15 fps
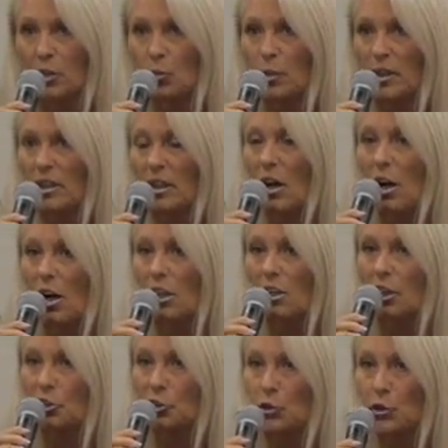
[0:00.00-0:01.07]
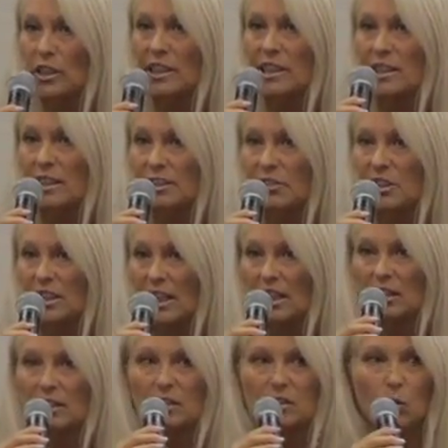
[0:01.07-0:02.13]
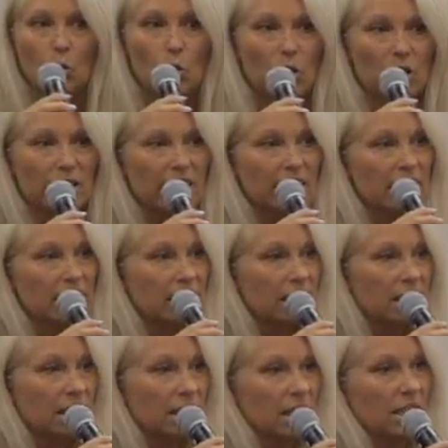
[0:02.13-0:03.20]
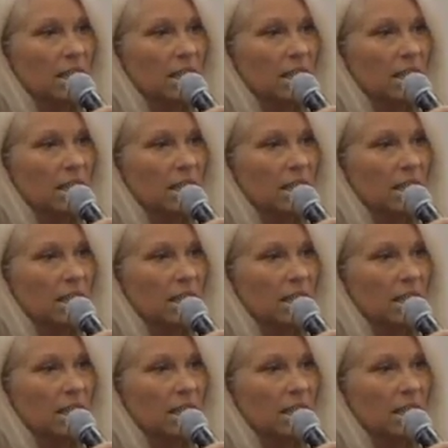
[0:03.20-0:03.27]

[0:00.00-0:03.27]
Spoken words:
with all our trillions of cells, organs,